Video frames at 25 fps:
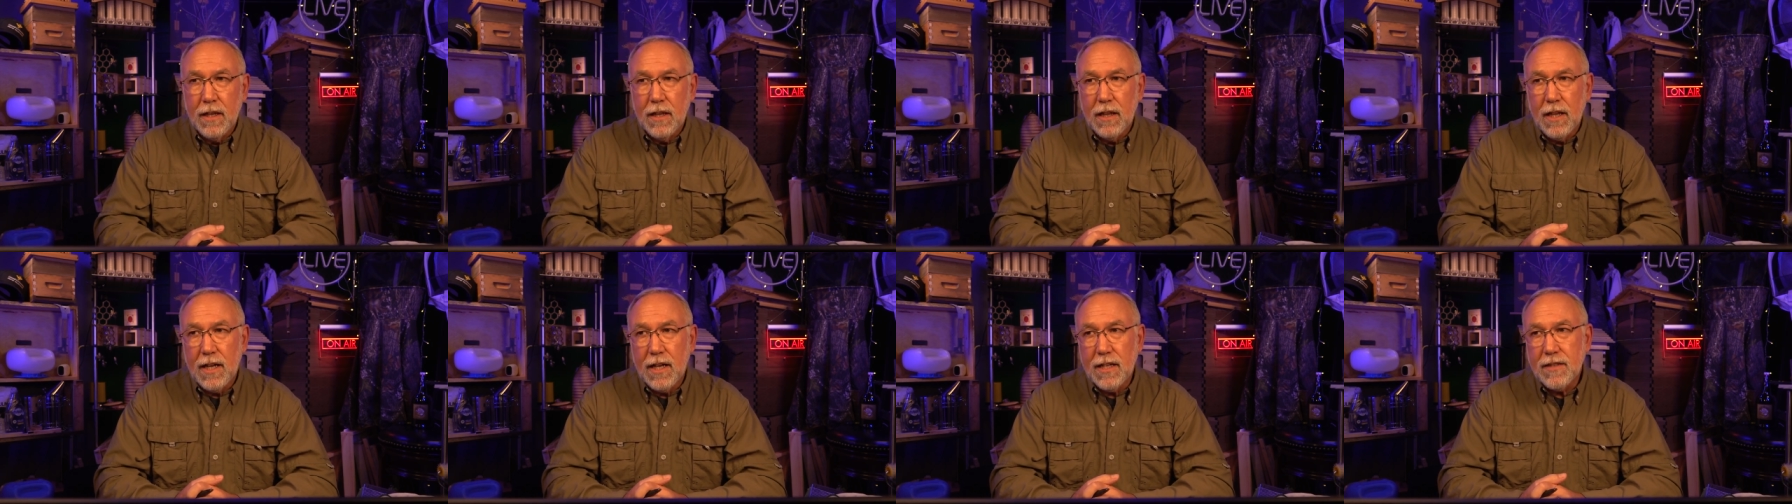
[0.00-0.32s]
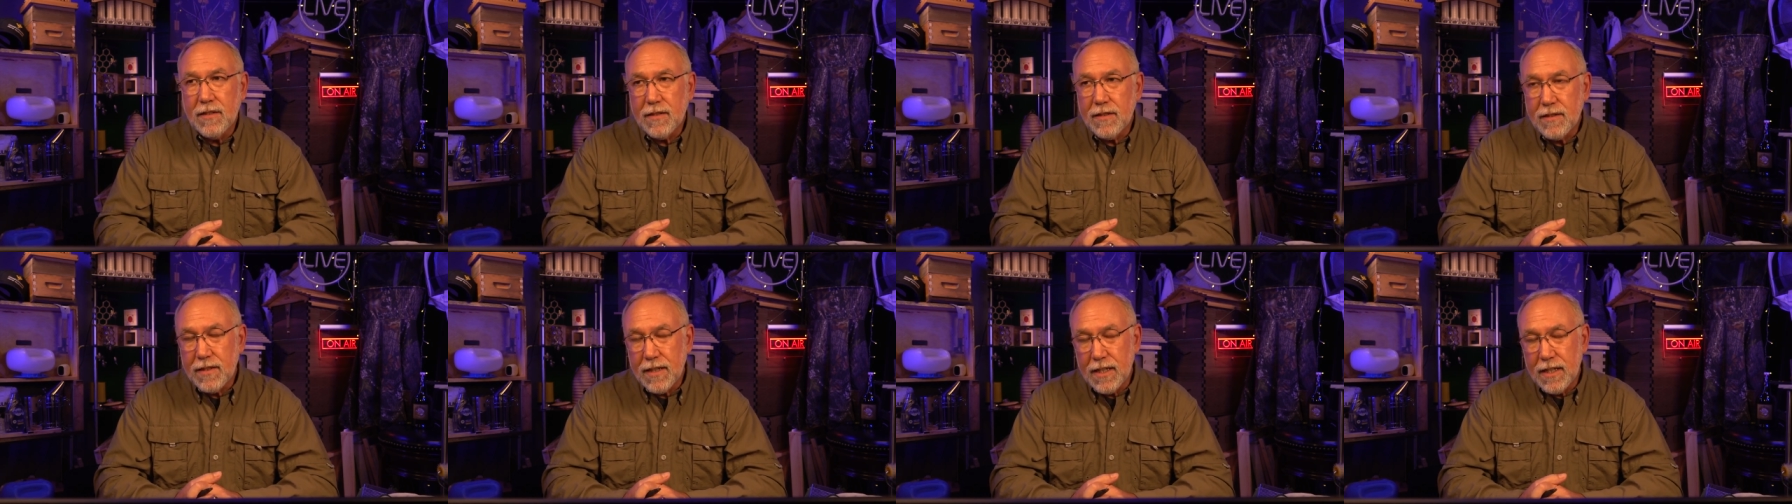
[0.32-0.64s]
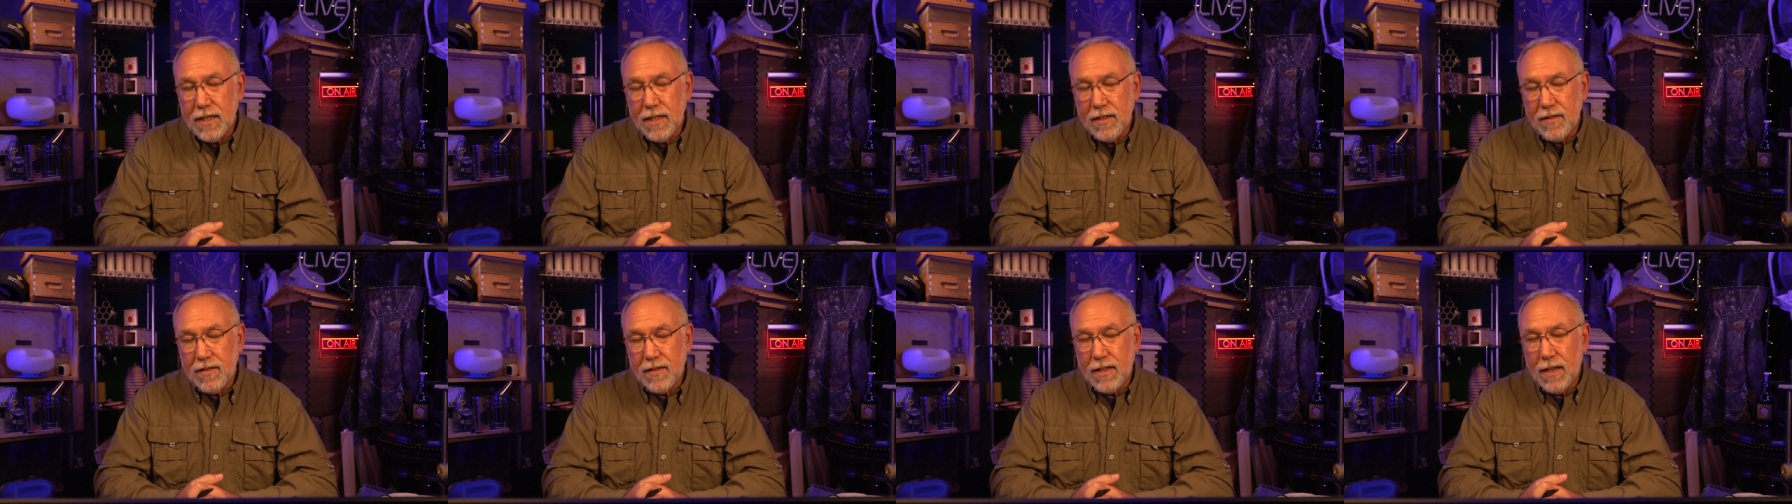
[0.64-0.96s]
Lots of
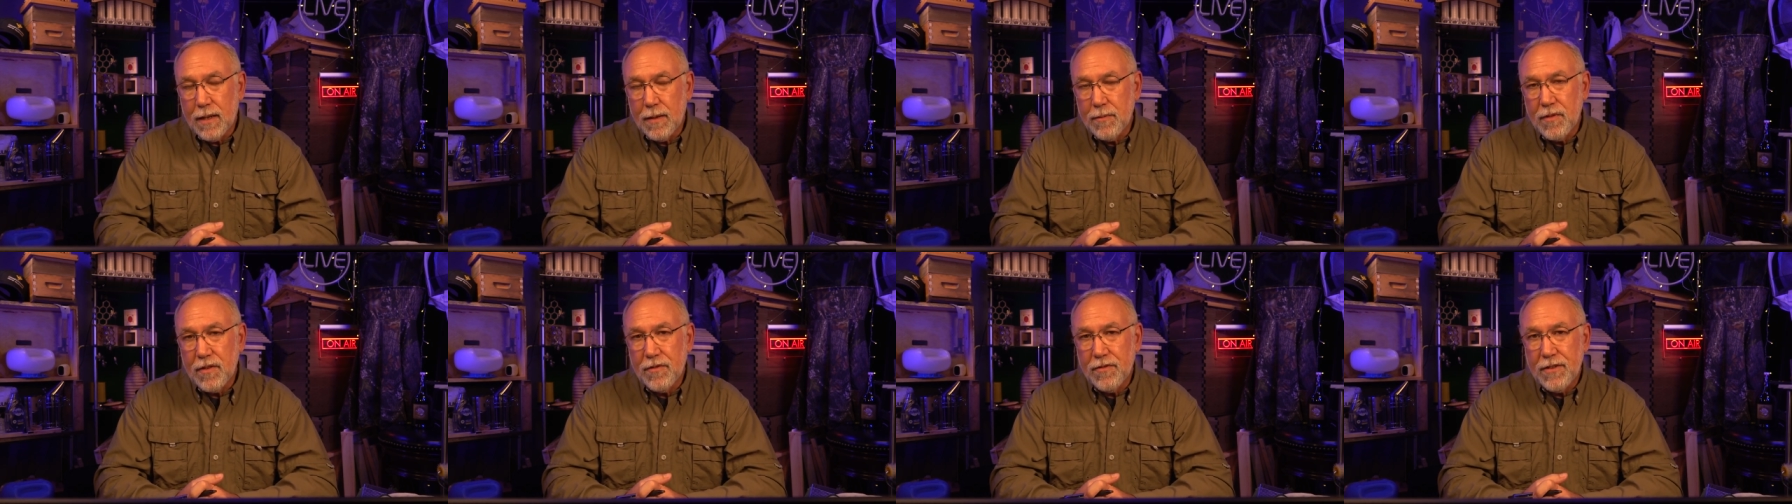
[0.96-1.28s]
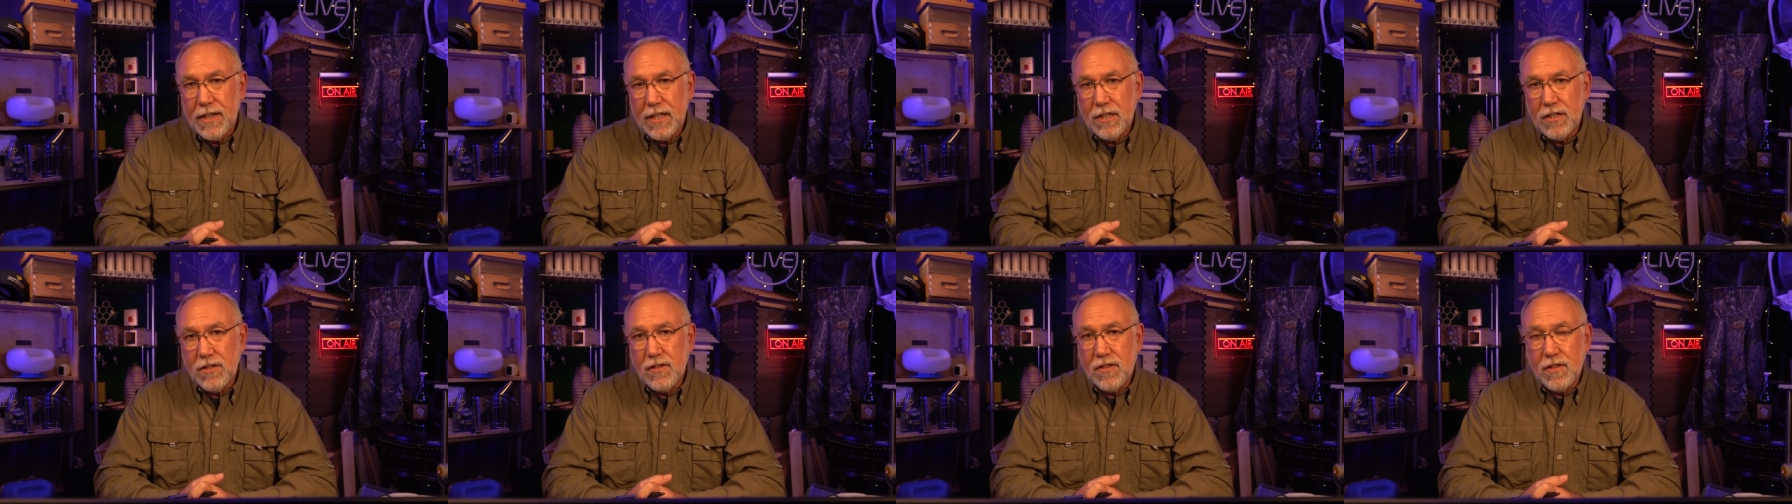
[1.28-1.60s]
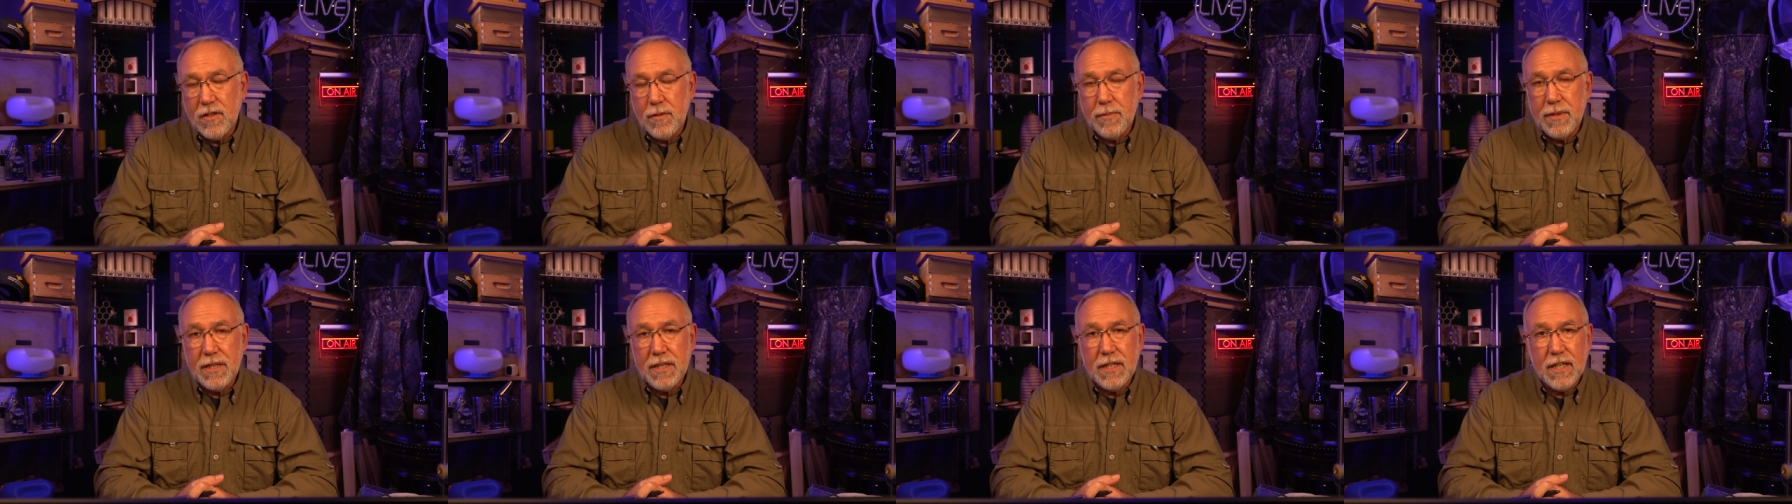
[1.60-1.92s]
studies and observations
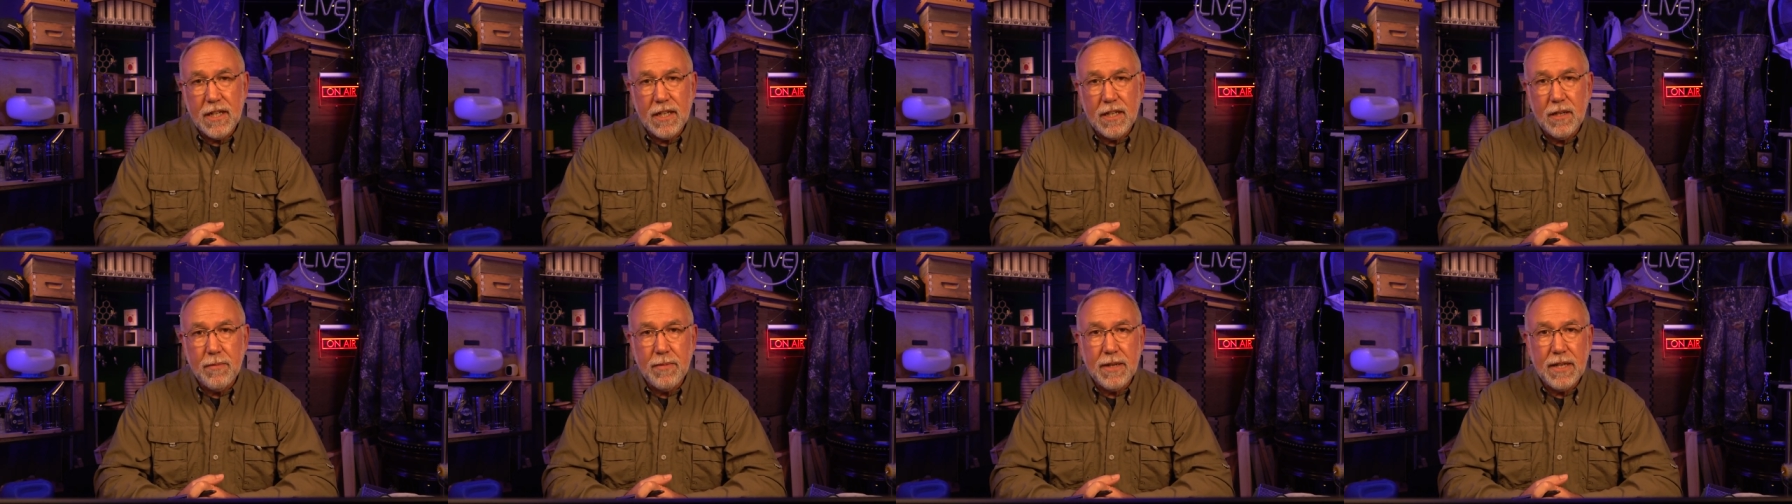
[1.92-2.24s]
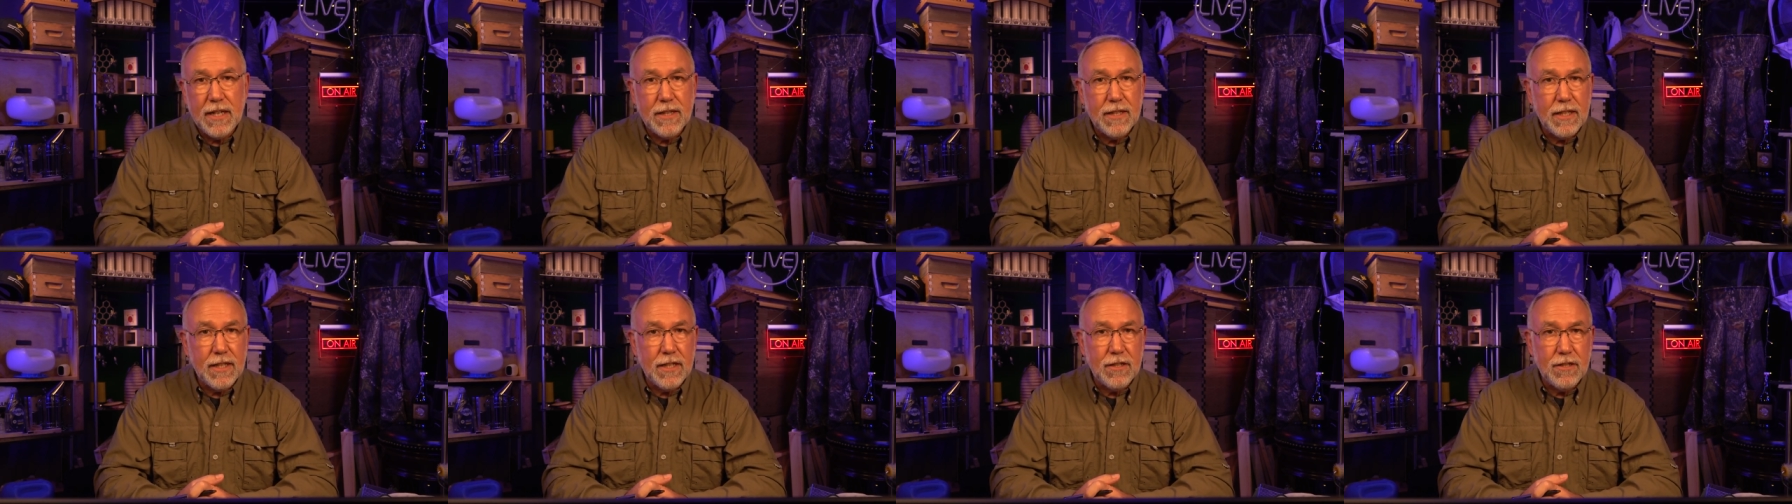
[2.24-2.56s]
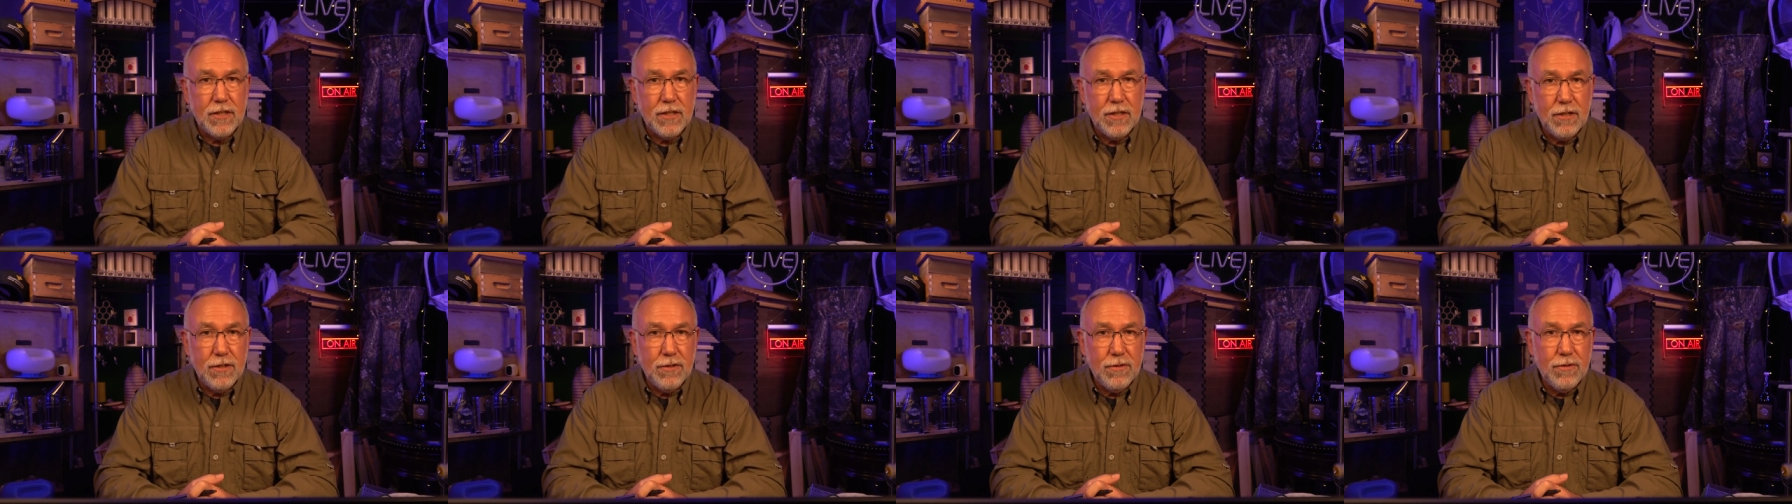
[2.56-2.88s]
have been done about that
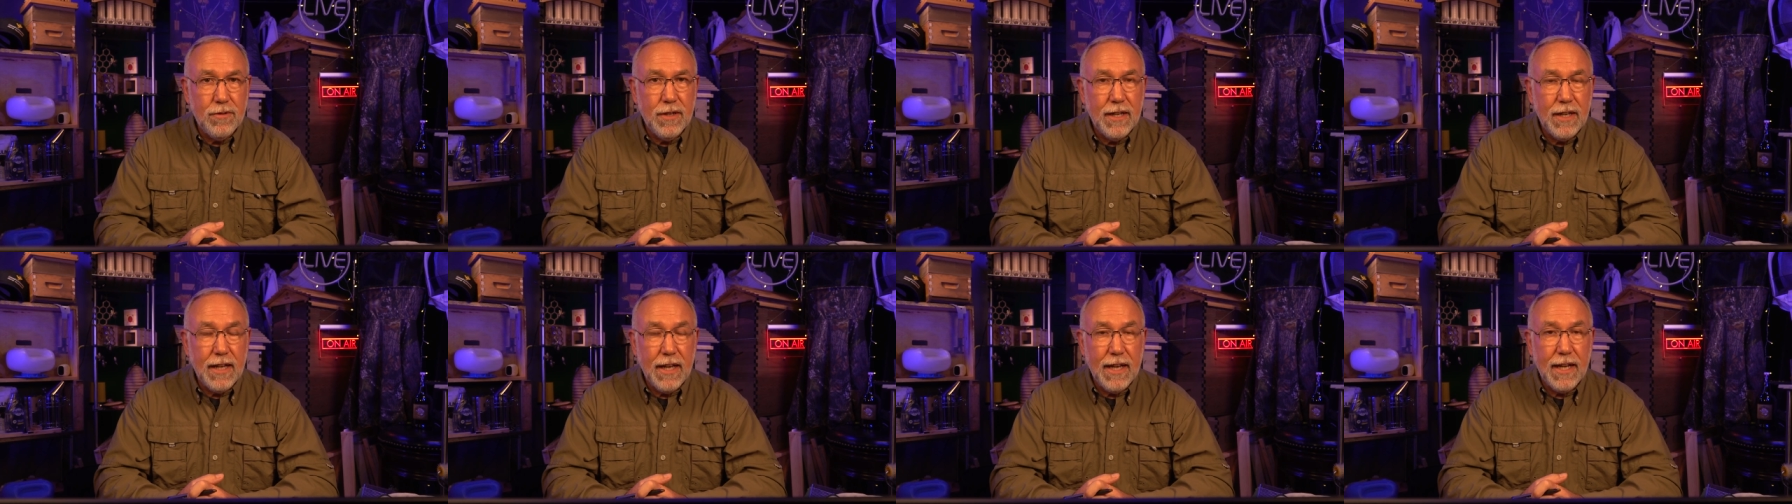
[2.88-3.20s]
too,